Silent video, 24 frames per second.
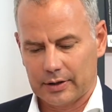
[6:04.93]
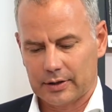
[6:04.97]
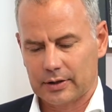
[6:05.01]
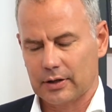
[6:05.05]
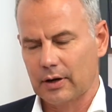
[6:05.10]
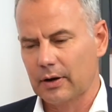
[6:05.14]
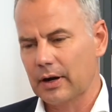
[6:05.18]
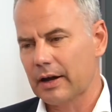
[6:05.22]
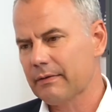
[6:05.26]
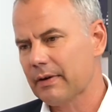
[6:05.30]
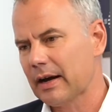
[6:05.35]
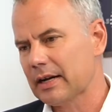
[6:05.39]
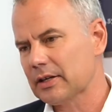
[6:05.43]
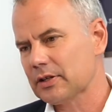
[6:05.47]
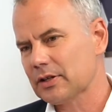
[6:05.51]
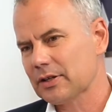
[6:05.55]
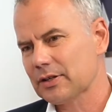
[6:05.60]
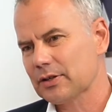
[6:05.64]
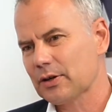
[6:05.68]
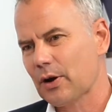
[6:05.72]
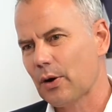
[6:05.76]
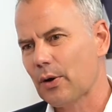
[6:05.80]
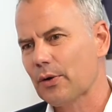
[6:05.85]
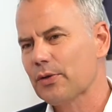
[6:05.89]
So if I
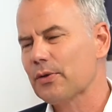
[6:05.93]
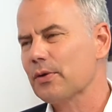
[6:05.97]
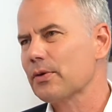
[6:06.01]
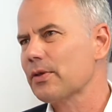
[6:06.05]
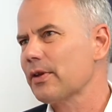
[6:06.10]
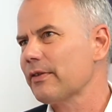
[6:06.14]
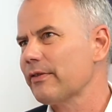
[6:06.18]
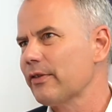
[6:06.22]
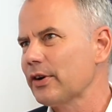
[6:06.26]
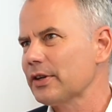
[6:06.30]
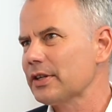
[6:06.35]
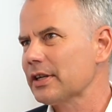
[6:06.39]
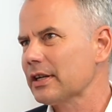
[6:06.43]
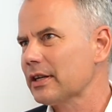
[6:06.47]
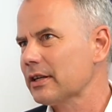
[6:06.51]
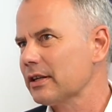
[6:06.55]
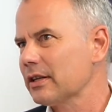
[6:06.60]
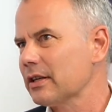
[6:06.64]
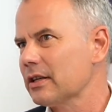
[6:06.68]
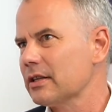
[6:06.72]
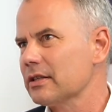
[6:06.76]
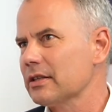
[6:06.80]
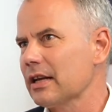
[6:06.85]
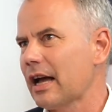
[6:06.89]
just go through the
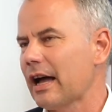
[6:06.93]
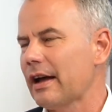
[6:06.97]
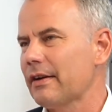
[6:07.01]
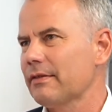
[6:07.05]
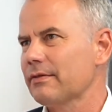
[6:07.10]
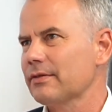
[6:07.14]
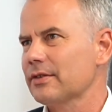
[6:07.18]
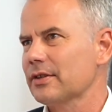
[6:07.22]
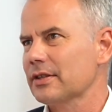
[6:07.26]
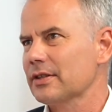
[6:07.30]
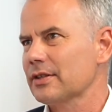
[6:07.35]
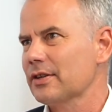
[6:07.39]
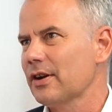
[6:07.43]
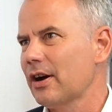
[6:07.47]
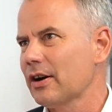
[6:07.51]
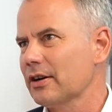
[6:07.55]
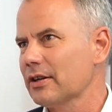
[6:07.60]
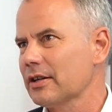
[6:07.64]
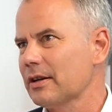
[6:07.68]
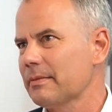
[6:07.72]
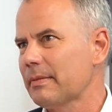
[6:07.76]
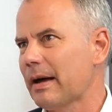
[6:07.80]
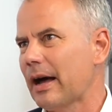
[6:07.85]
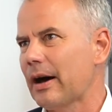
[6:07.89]
verticals I've just
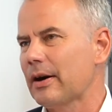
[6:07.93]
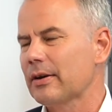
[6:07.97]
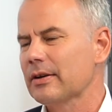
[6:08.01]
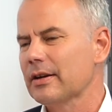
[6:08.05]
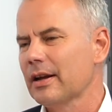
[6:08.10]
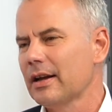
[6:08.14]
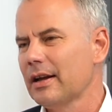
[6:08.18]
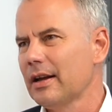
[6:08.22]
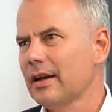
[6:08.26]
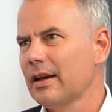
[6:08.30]
talked about,